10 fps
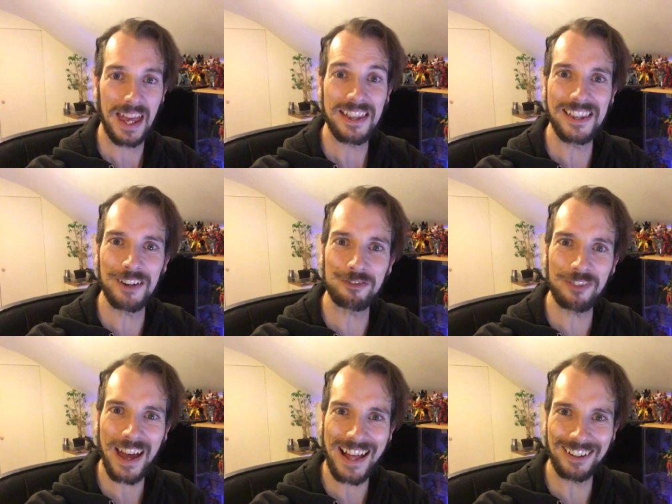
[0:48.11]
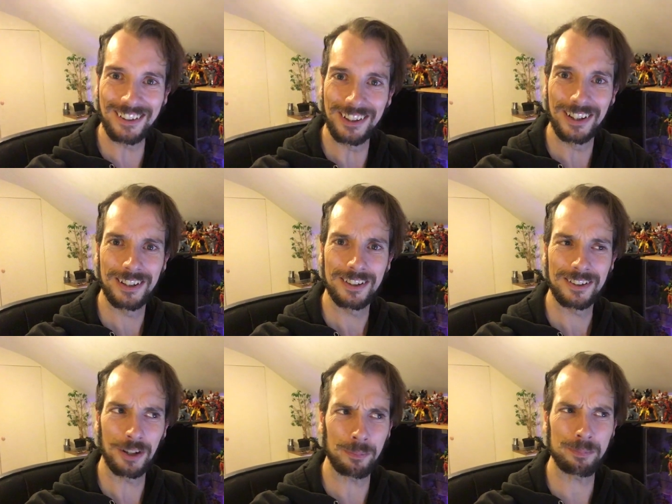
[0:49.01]
Lavelle,
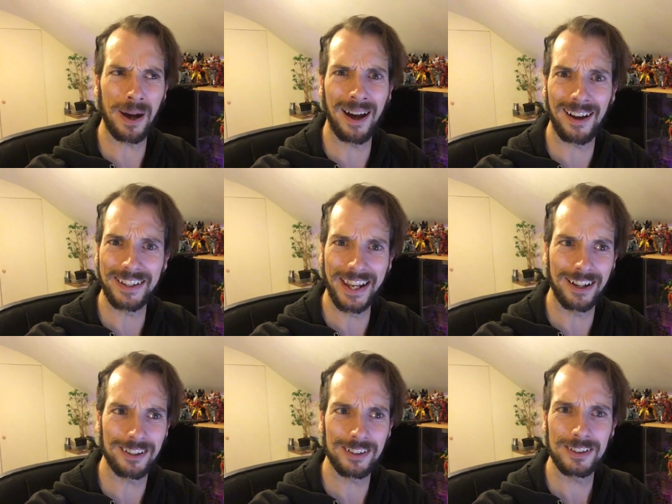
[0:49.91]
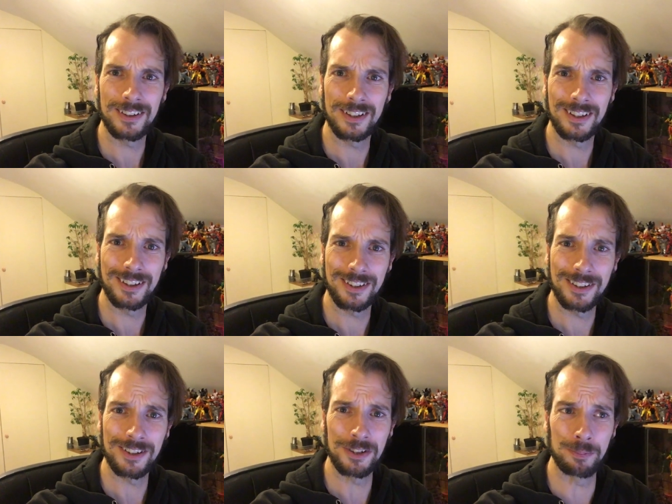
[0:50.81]
not Parnell.
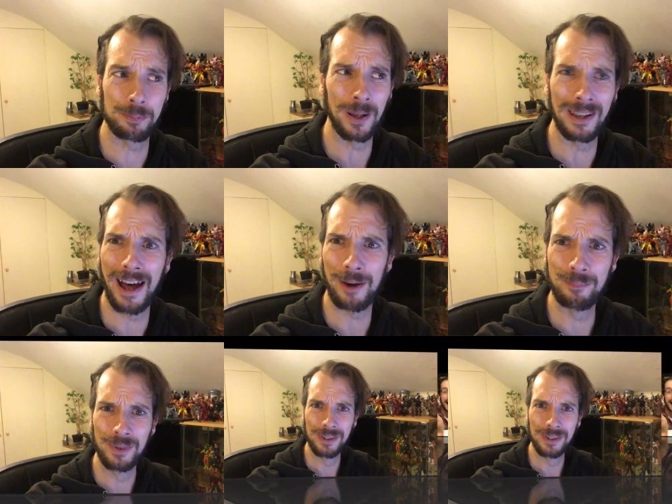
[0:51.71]
You plum.